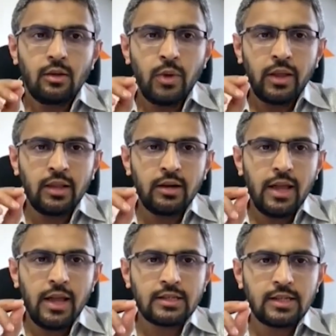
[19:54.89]
When
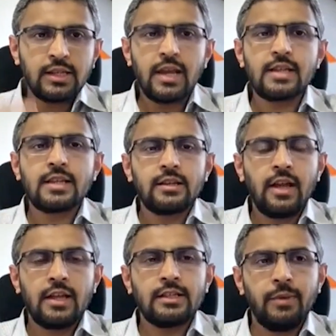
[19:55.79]
that exercise
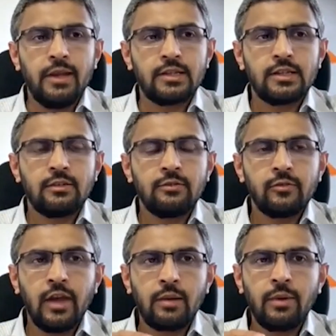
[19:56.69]
takes place,
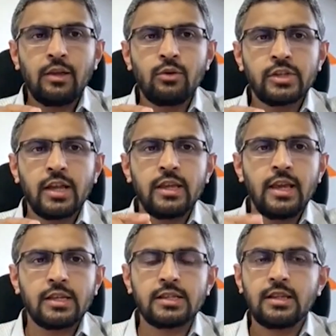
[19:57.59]
whereby you say,
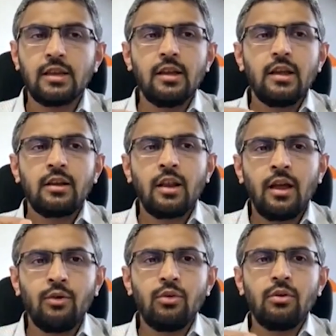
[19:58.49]
yes,
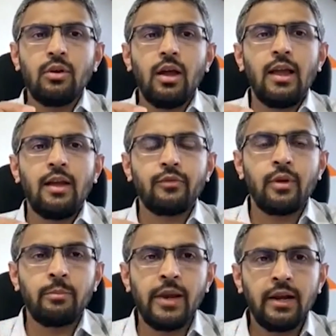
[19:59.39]
now I have
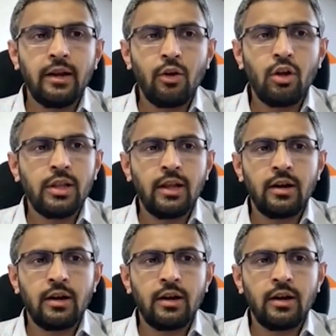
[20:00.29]
completed all the